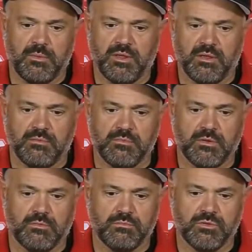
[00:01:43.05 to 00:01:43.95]
be a you
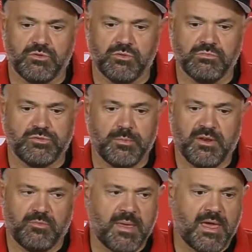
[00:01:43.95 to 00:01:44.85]
know a tr-
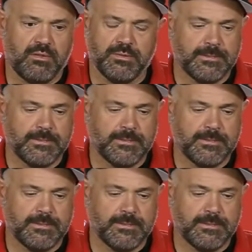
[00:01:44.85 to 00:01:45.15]
tremendous battle,